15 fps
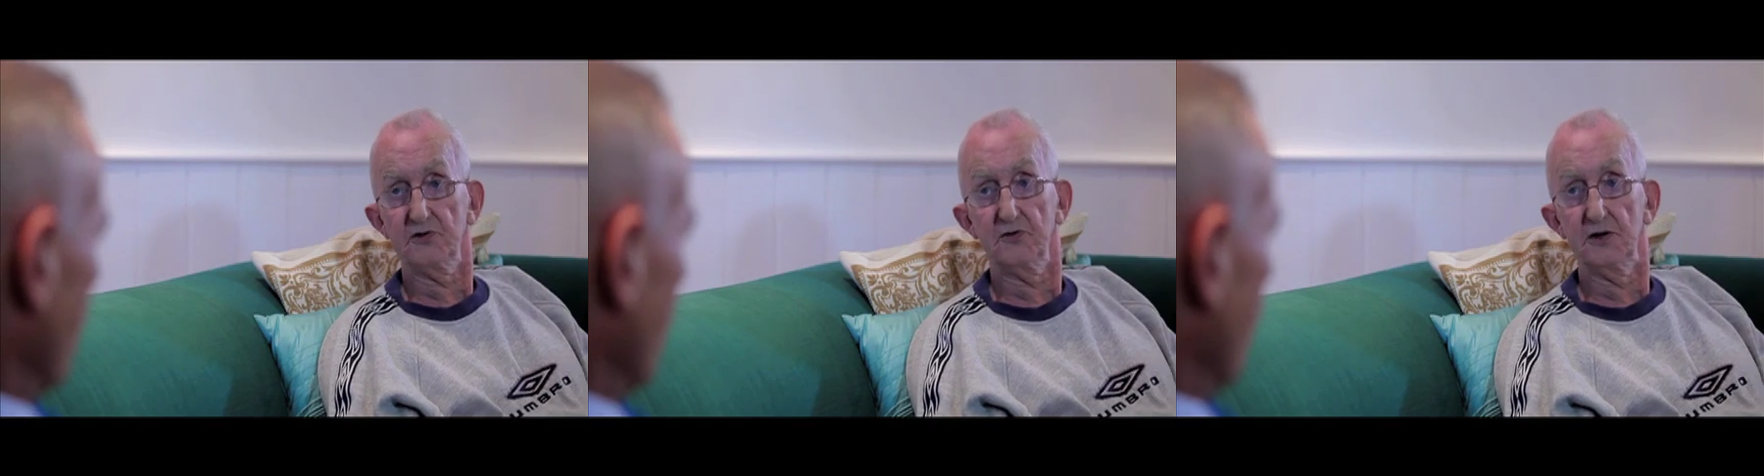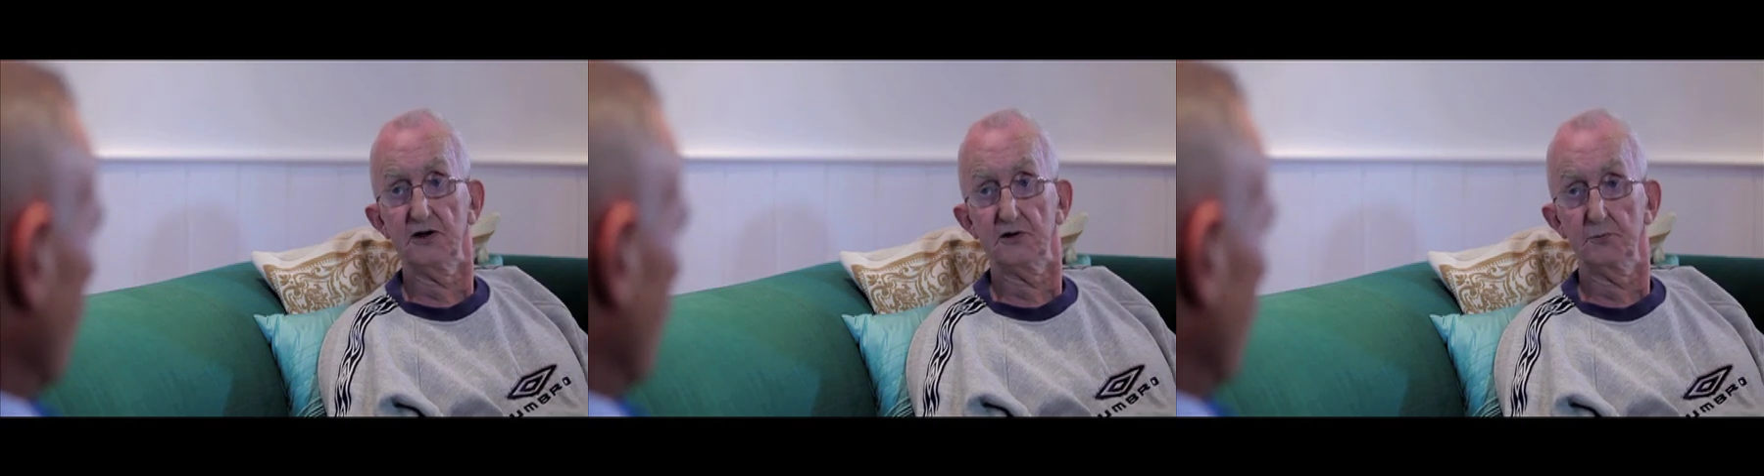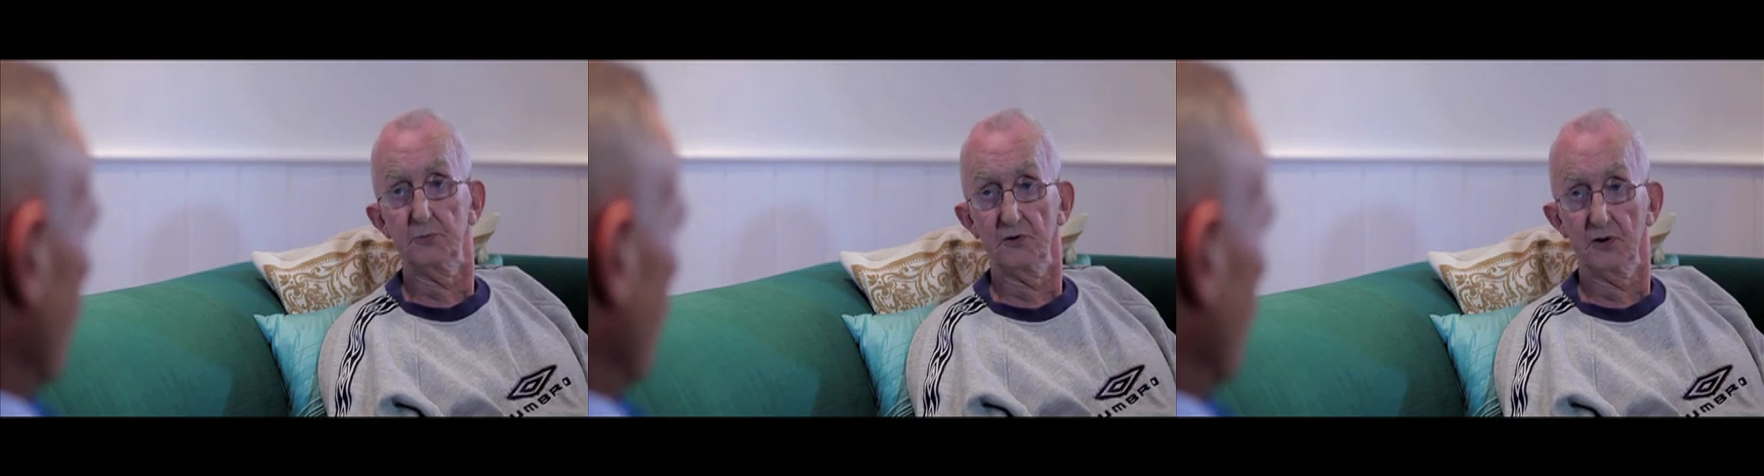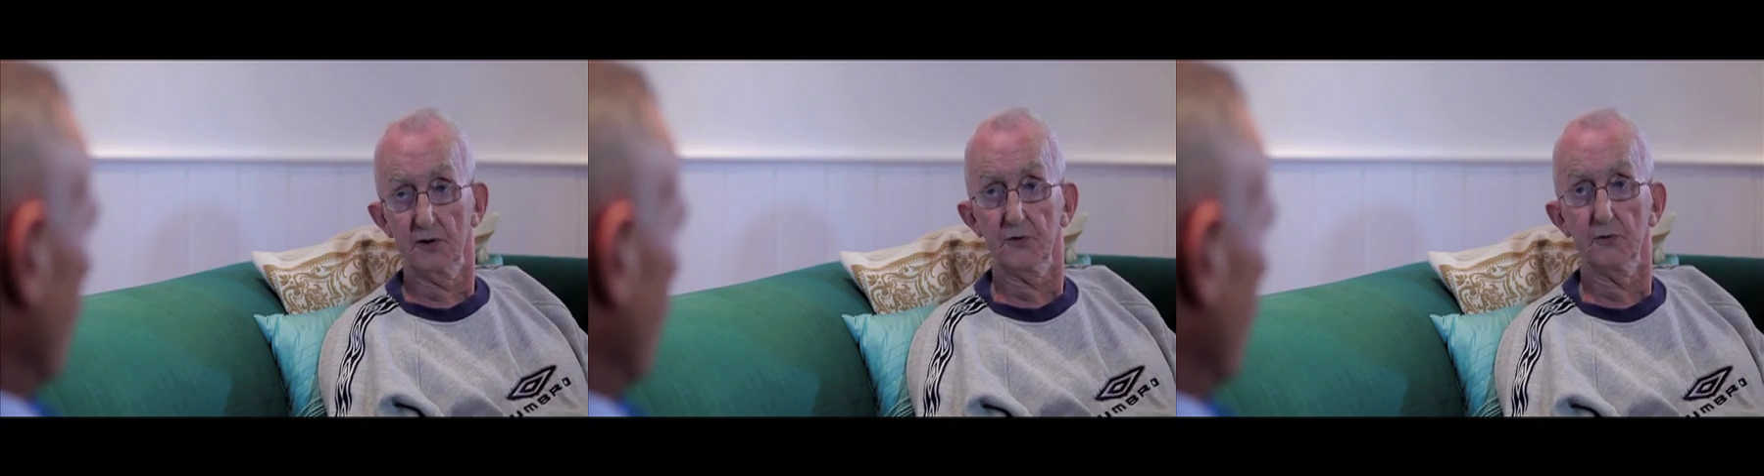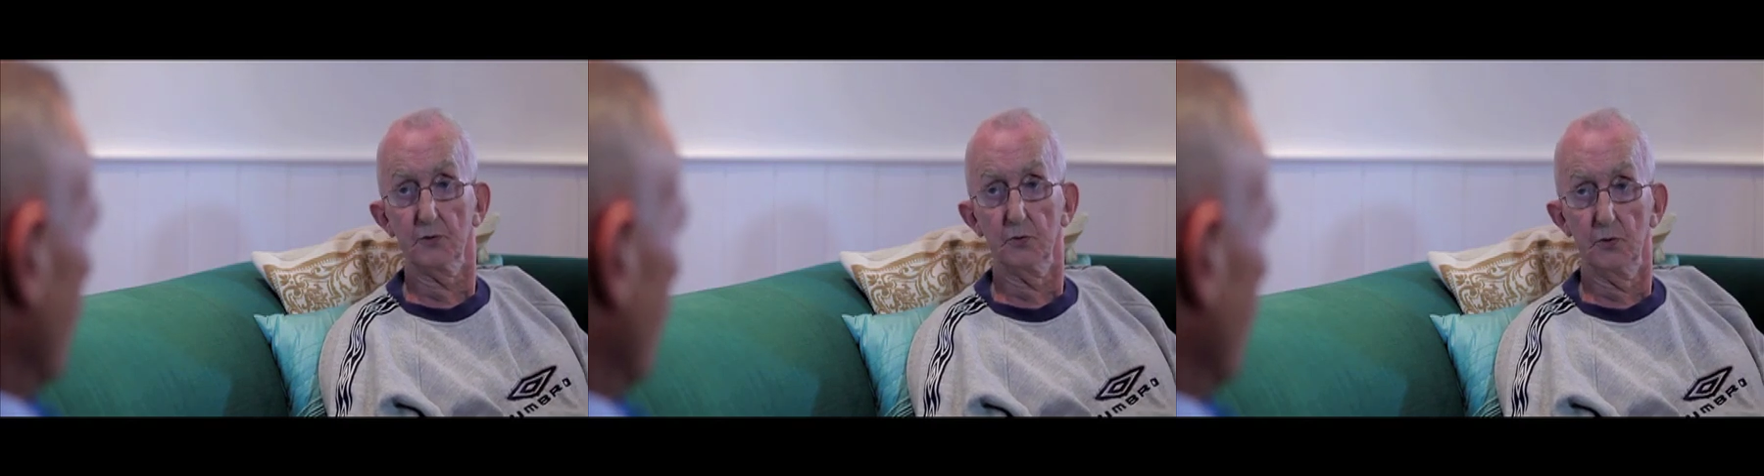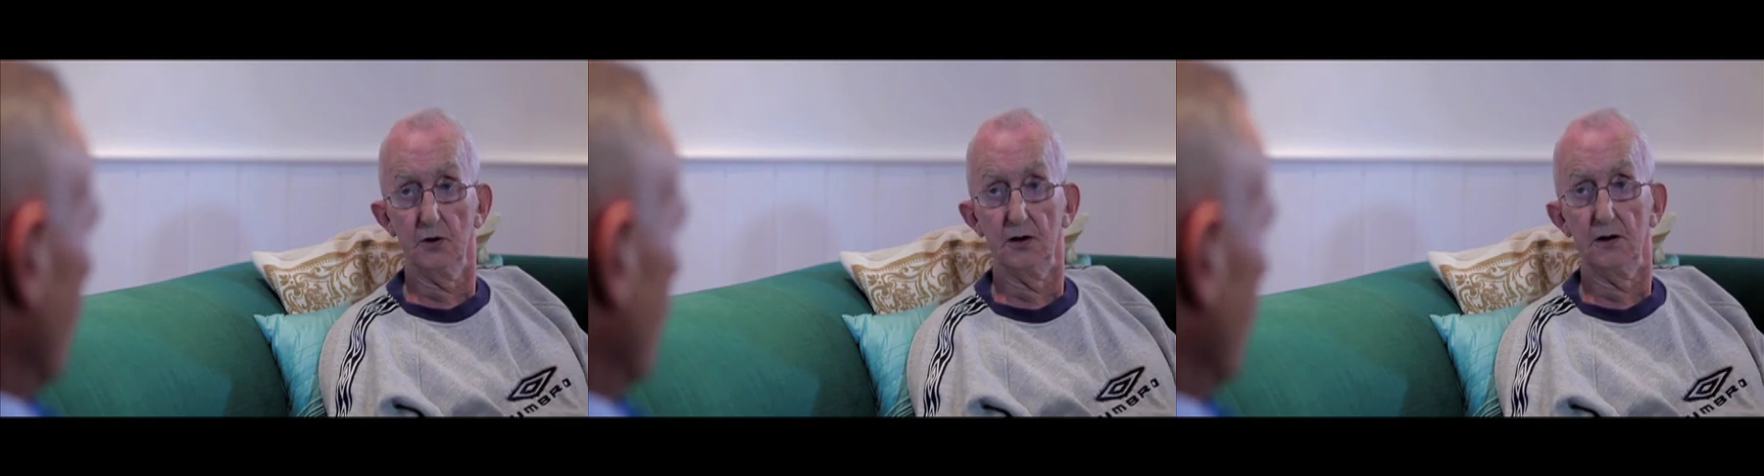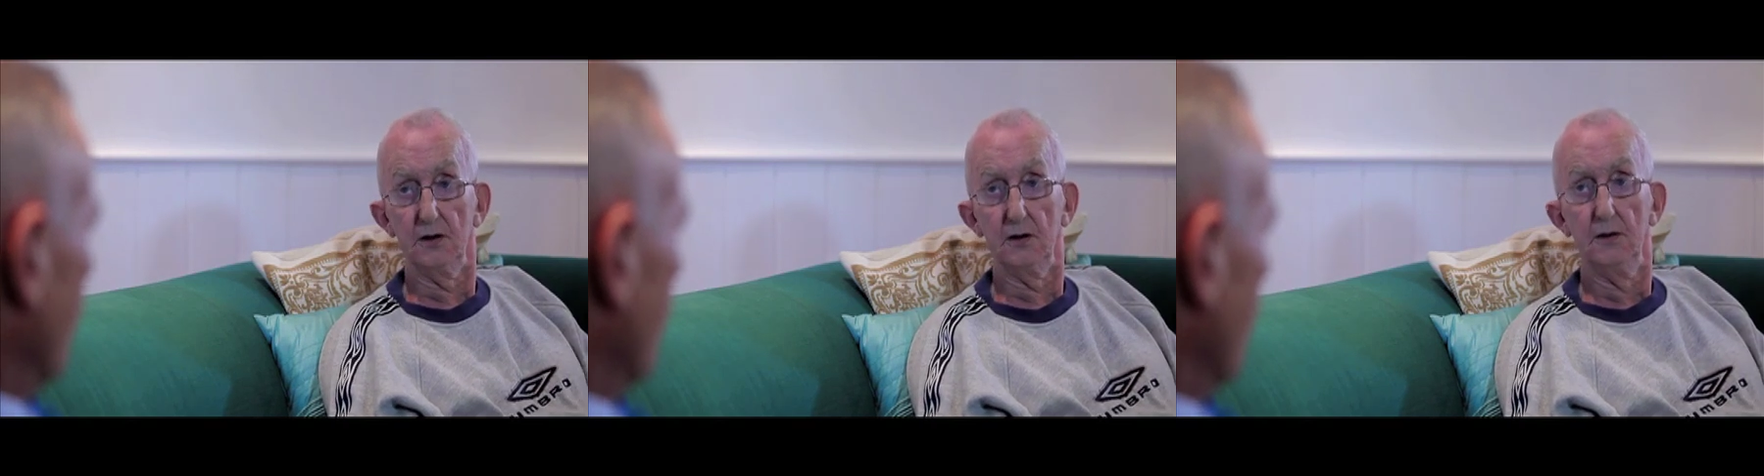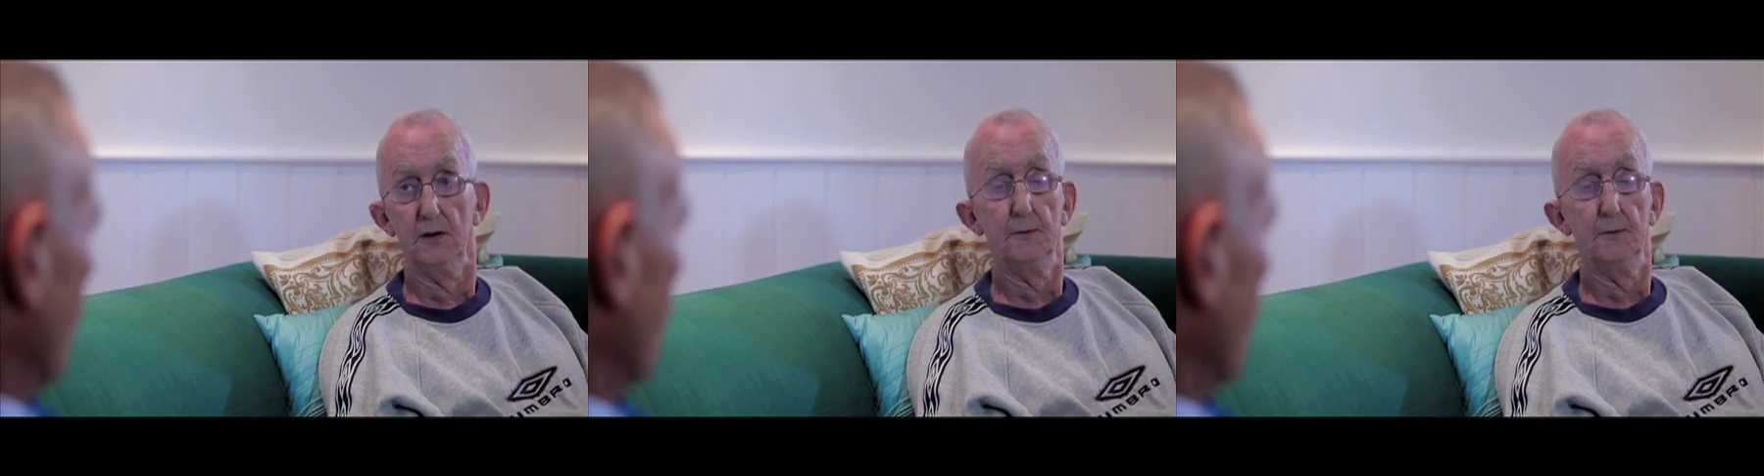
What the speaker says: of this brothel were.